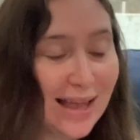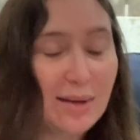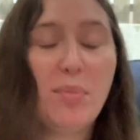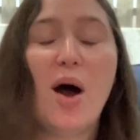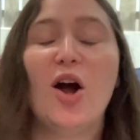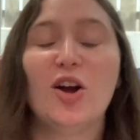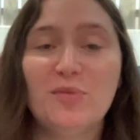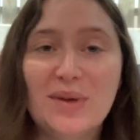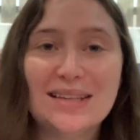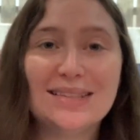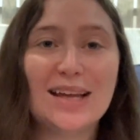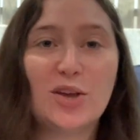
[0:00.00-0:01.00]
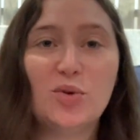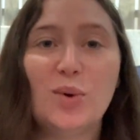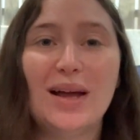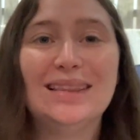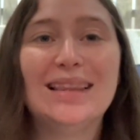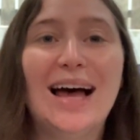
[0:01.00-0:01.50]
part of me is like, ooh,
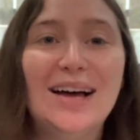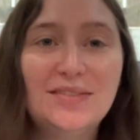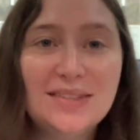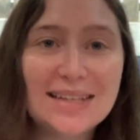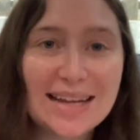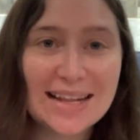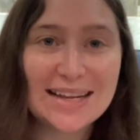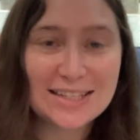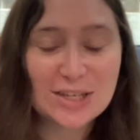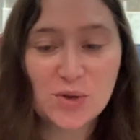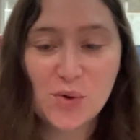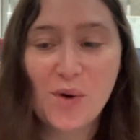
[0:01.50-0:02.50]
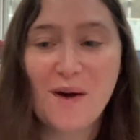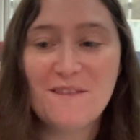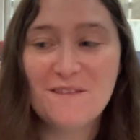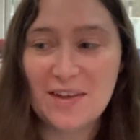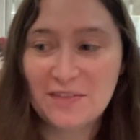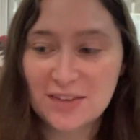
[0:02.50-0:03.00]
I'd love to get it to
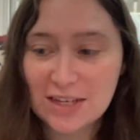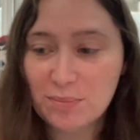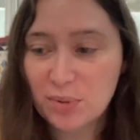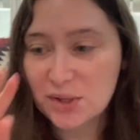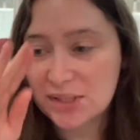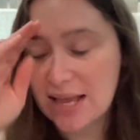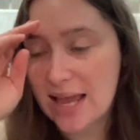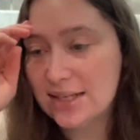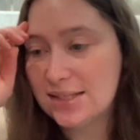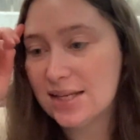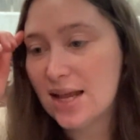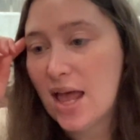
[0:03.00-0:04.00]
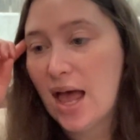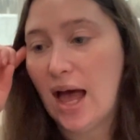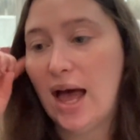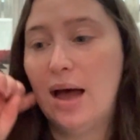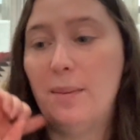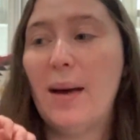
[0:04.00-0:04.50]
50%.
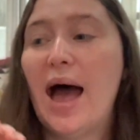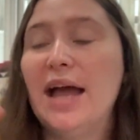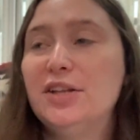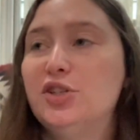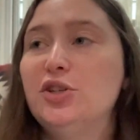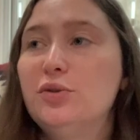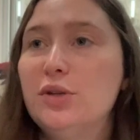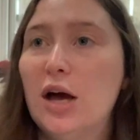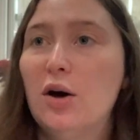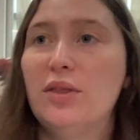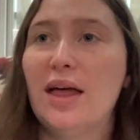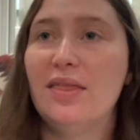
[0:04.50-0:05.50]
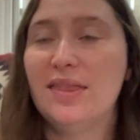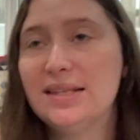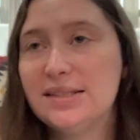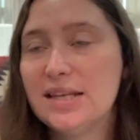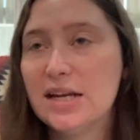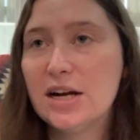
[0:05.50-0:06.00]
I do know that
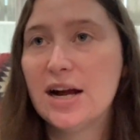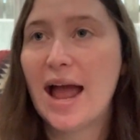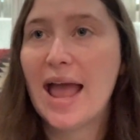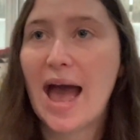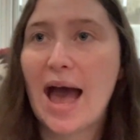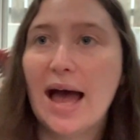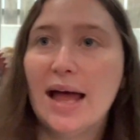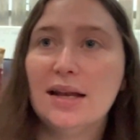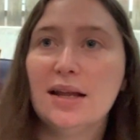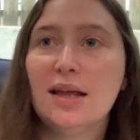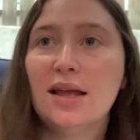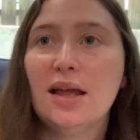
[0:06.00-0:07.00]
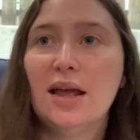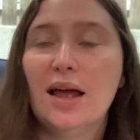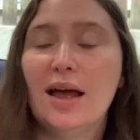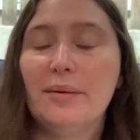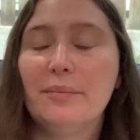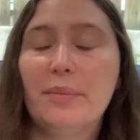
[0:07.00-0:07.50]
this year I had
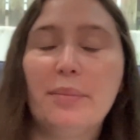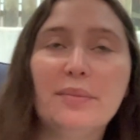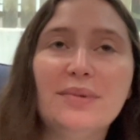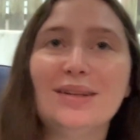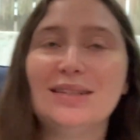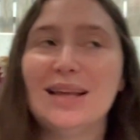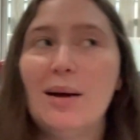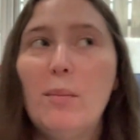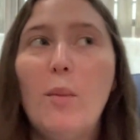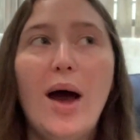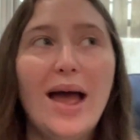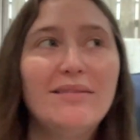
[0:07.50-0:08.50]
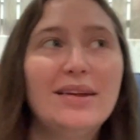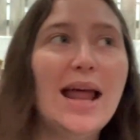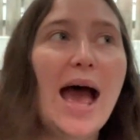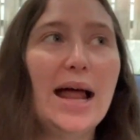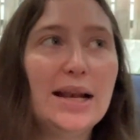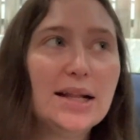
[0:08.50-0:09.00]
somewhat of an
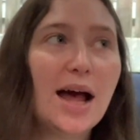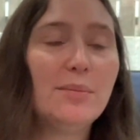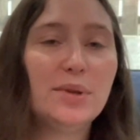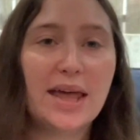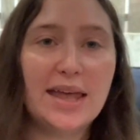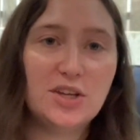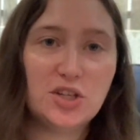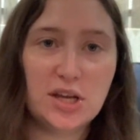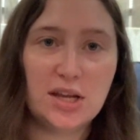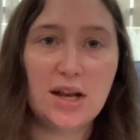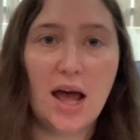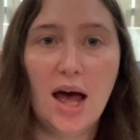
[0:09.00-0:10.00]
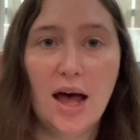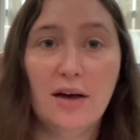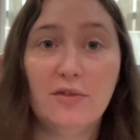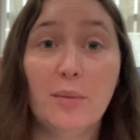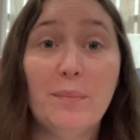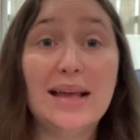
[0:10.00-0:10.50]
added complication
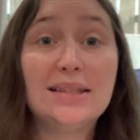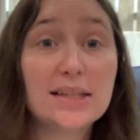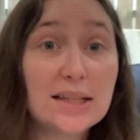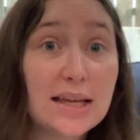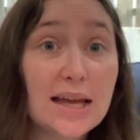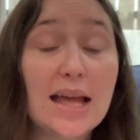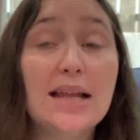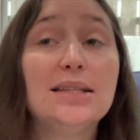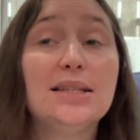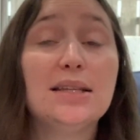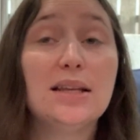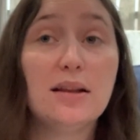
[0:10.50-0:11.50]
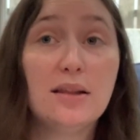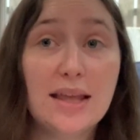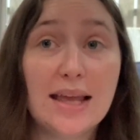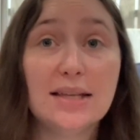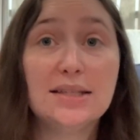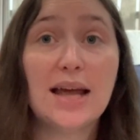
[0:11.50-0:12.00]
of basically in
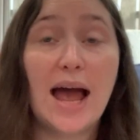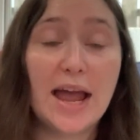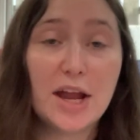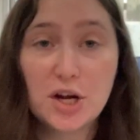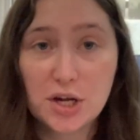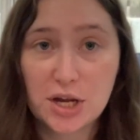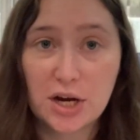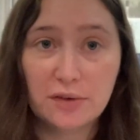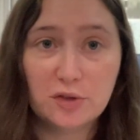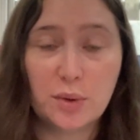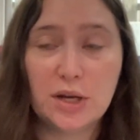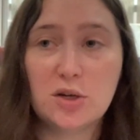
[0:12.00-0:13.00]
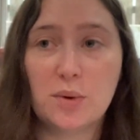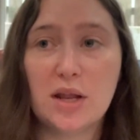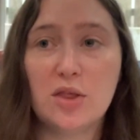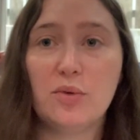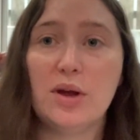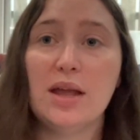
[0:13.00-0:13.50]
the entire year of
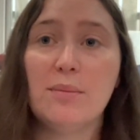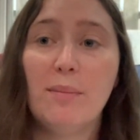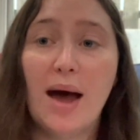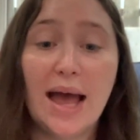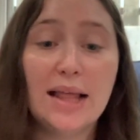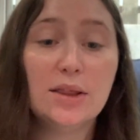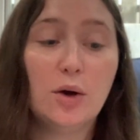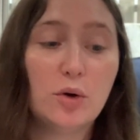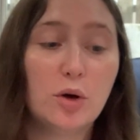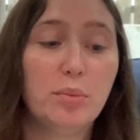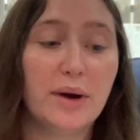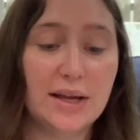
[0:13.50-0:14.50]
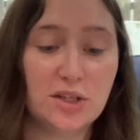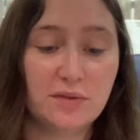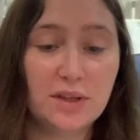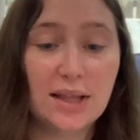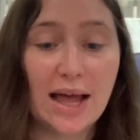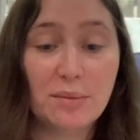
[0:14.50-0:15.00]
2023, my local branch of
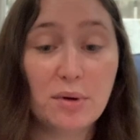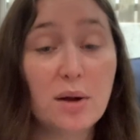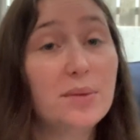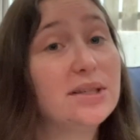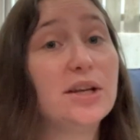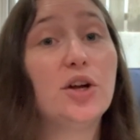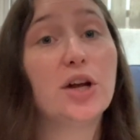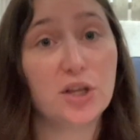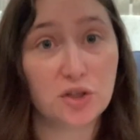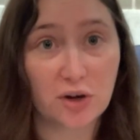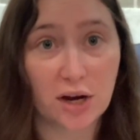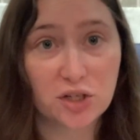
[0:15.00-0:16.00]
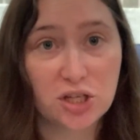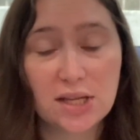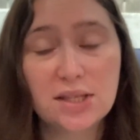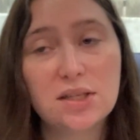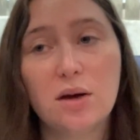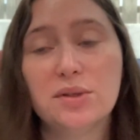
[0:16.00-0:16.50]
the library was under construction,
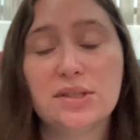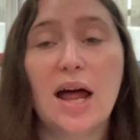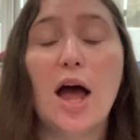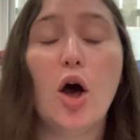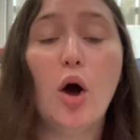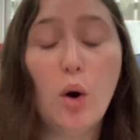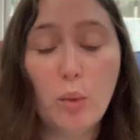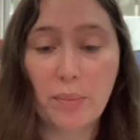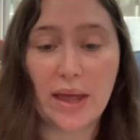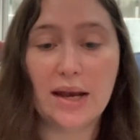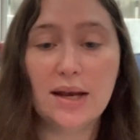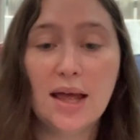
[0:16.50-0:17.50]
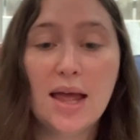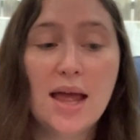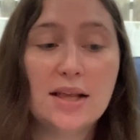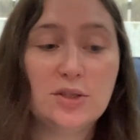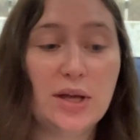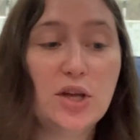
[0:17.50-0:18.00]
so it was not open.
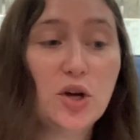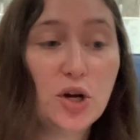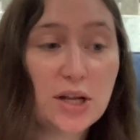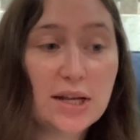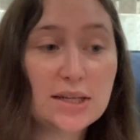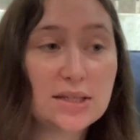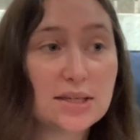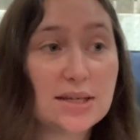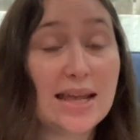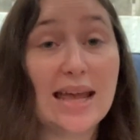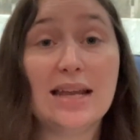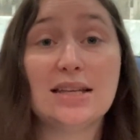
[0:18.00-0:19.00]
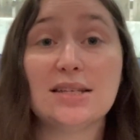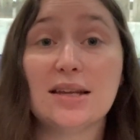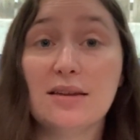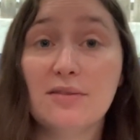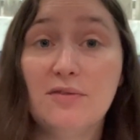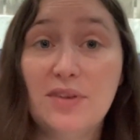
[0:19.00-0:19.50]
So I couldn't get
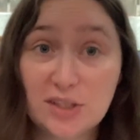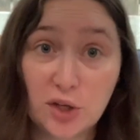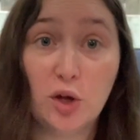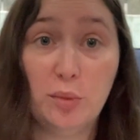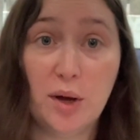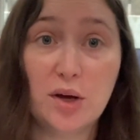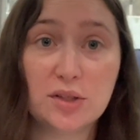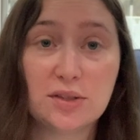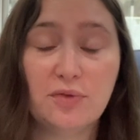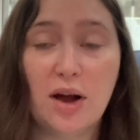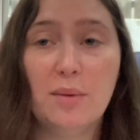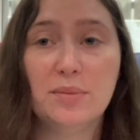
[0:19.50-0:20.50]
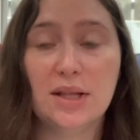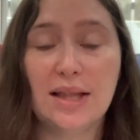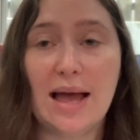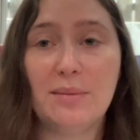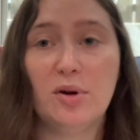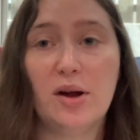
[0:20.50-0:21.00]
physical books from the
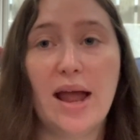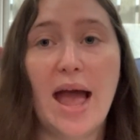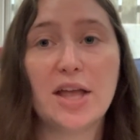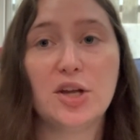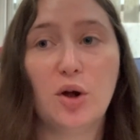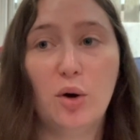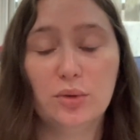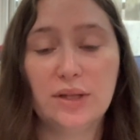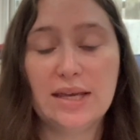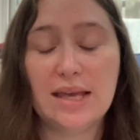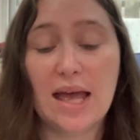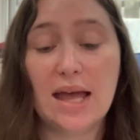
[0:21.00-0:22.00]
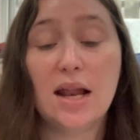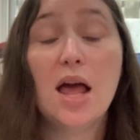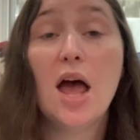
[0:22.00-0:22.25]
library. I could only get